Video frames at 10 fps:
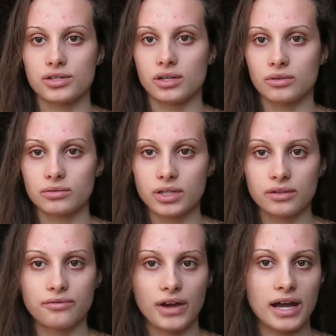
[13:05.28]
also
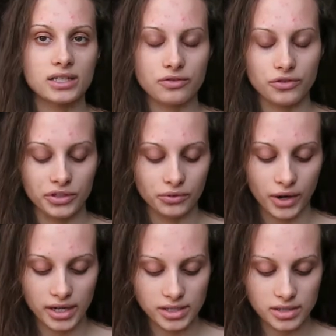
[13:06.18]
good fats for you,
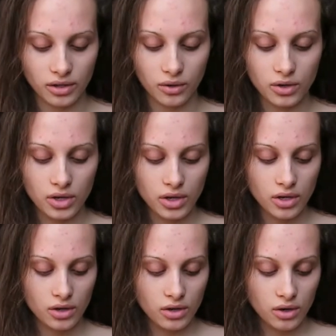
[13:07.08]
right? So
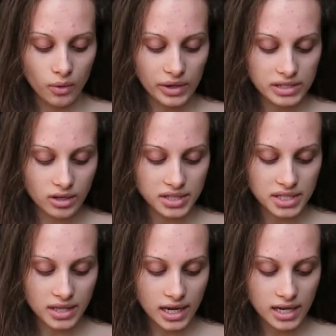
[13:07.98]
always
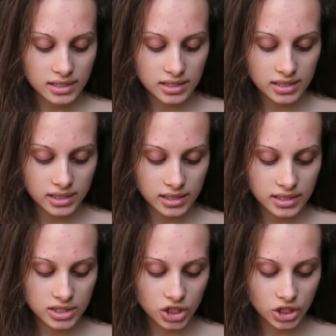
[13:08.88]
lots of that
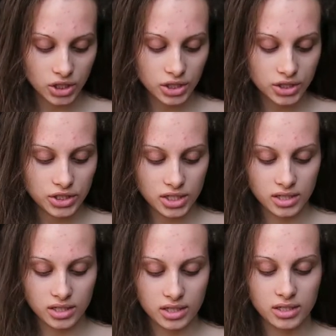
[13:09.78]
is good.
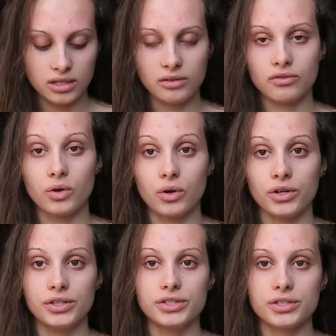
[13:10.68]
And then of
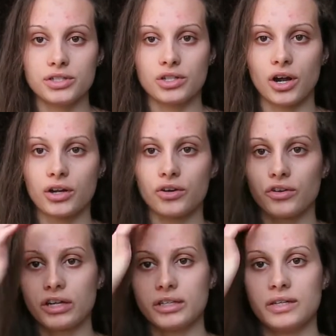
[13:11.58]
course the dark
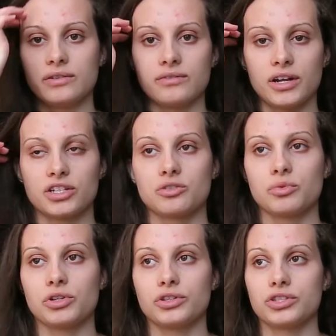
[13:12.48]
green leafy
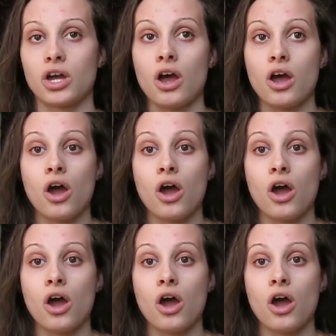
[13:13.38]
vegetables